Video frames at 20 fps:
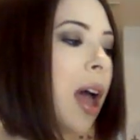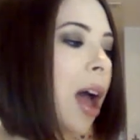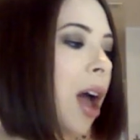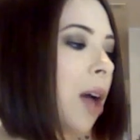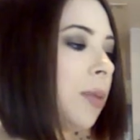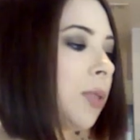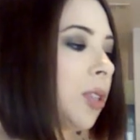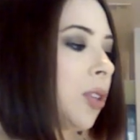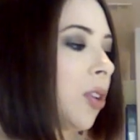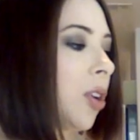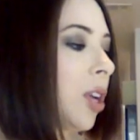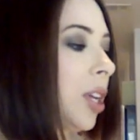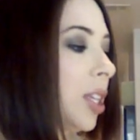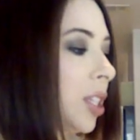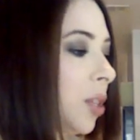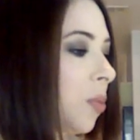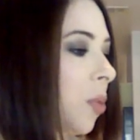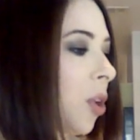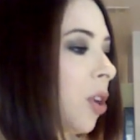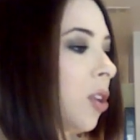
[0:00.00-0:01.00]
Um, so they're
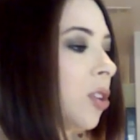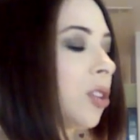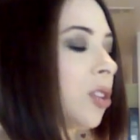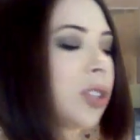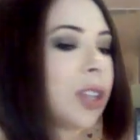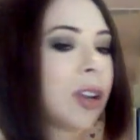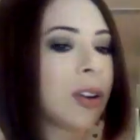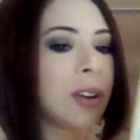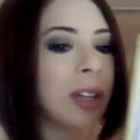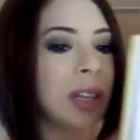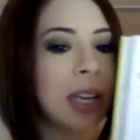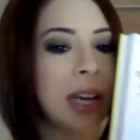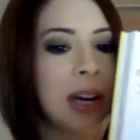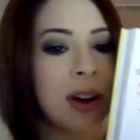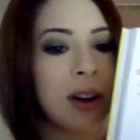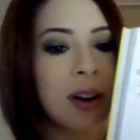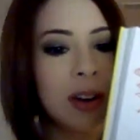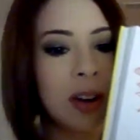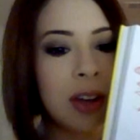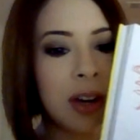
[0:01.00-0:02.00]
easy words, they're
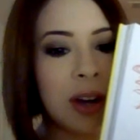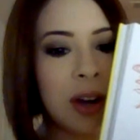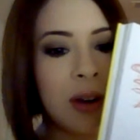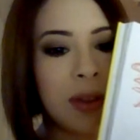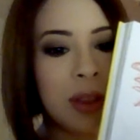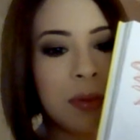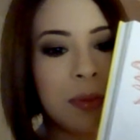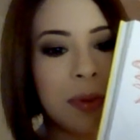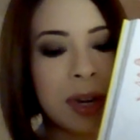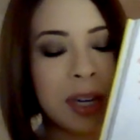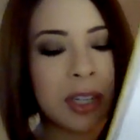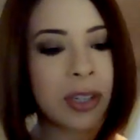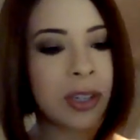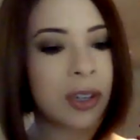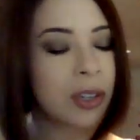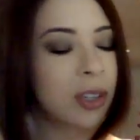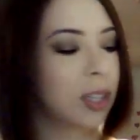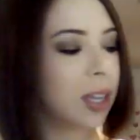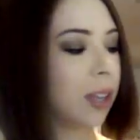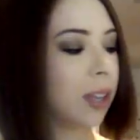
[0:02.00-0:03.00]
clear, you know, and the
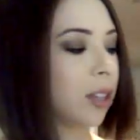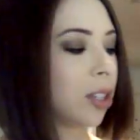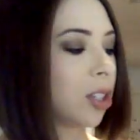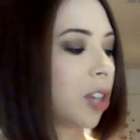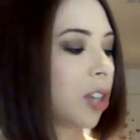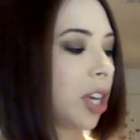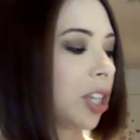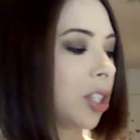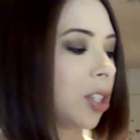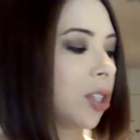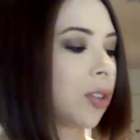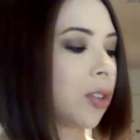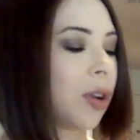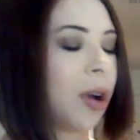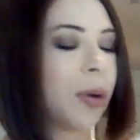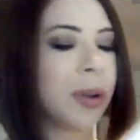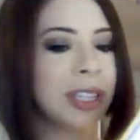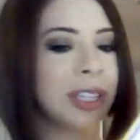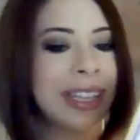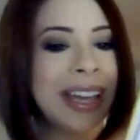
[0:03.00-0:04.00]
pictures, the illustrations are
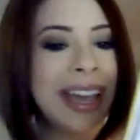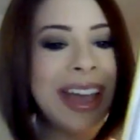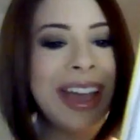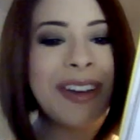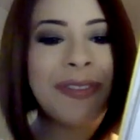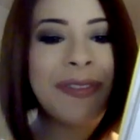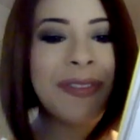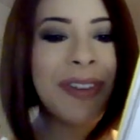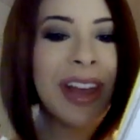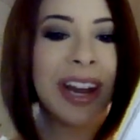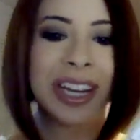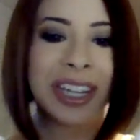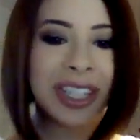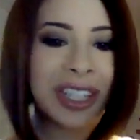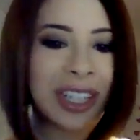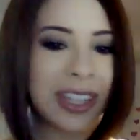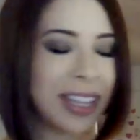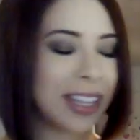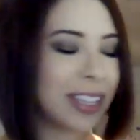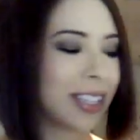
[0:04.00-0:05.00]
always funny.
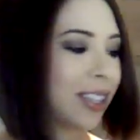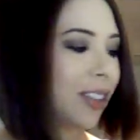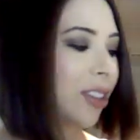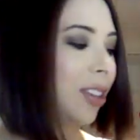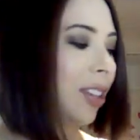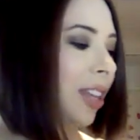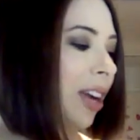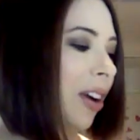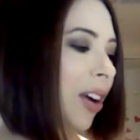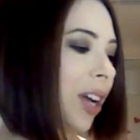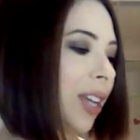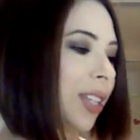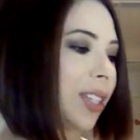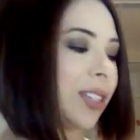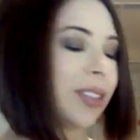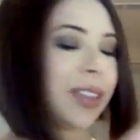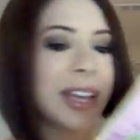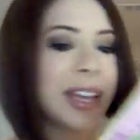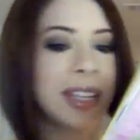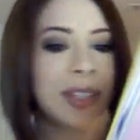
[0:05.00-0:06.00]
She thinks they're hilarious,
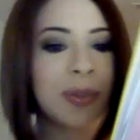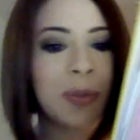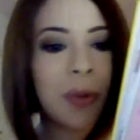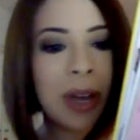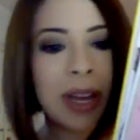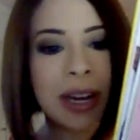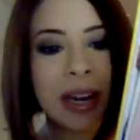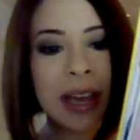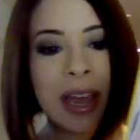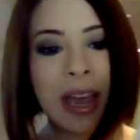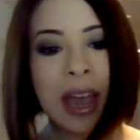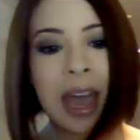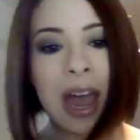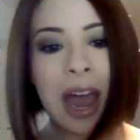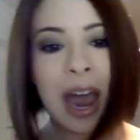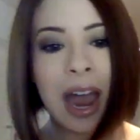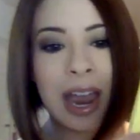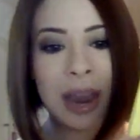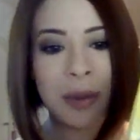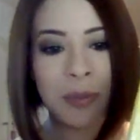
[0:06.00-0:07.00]
so that's what
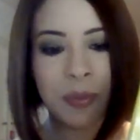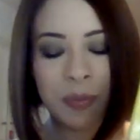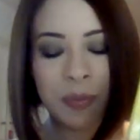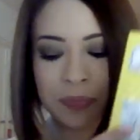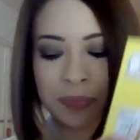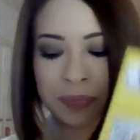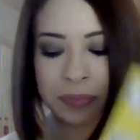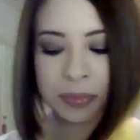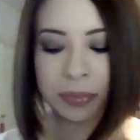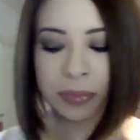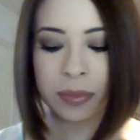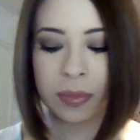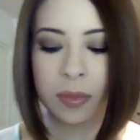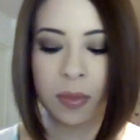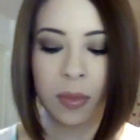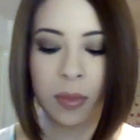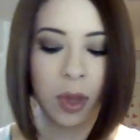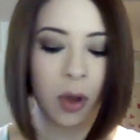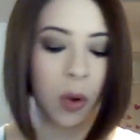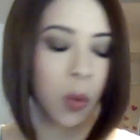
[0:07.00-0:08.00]
I'm
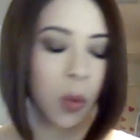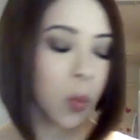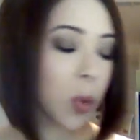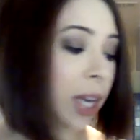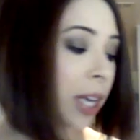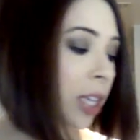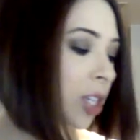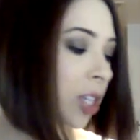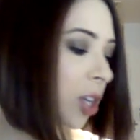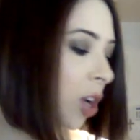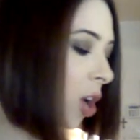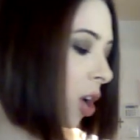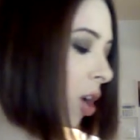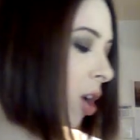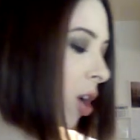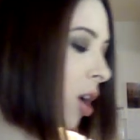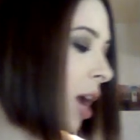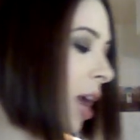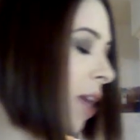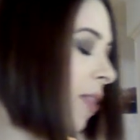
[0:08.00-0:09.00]
reading to
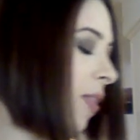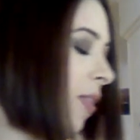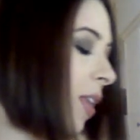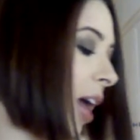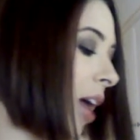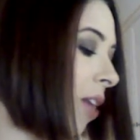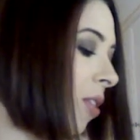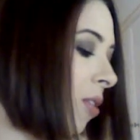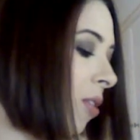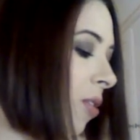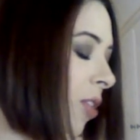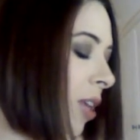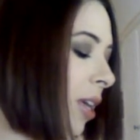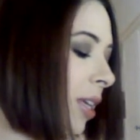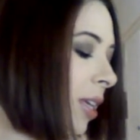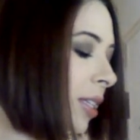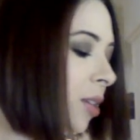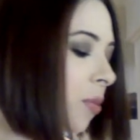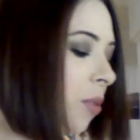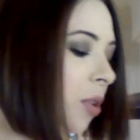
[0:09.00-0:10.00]
her. The other
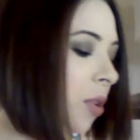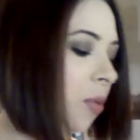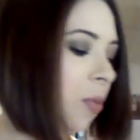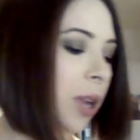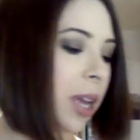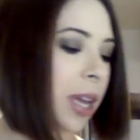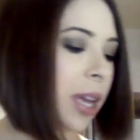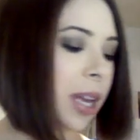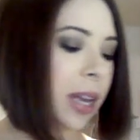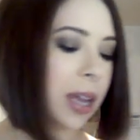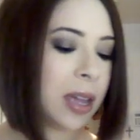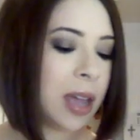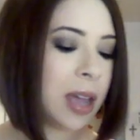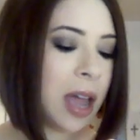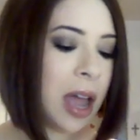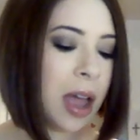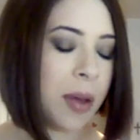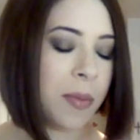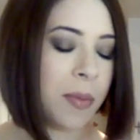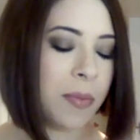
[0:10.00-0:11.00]
things that we read,
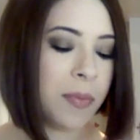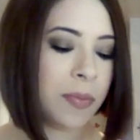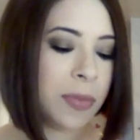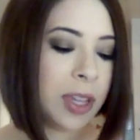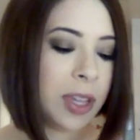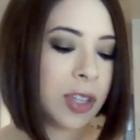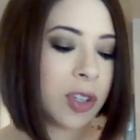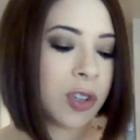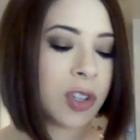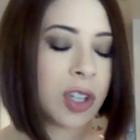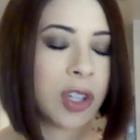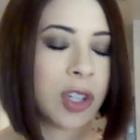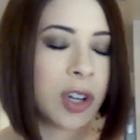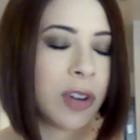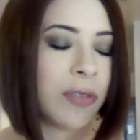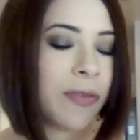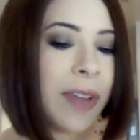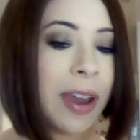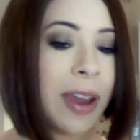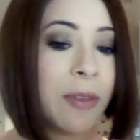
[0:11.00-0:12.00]
um, these are just
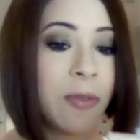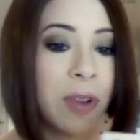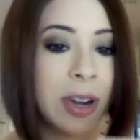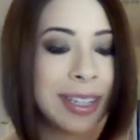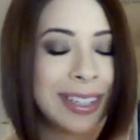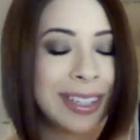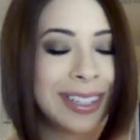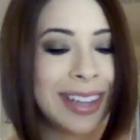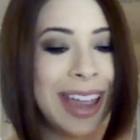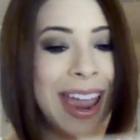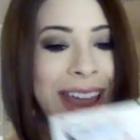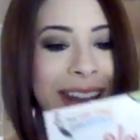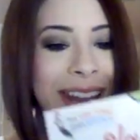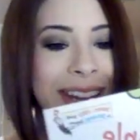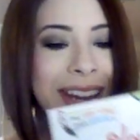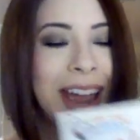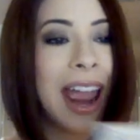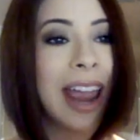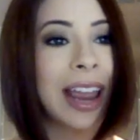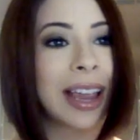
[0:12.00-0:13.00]
her favorites,
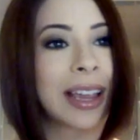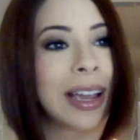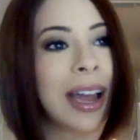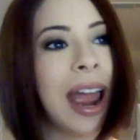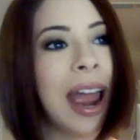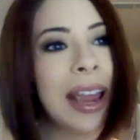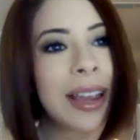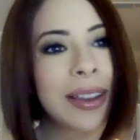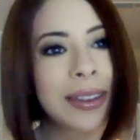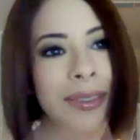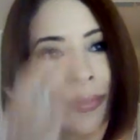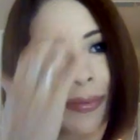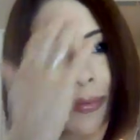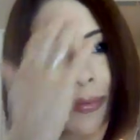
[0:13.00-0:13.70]
and I, I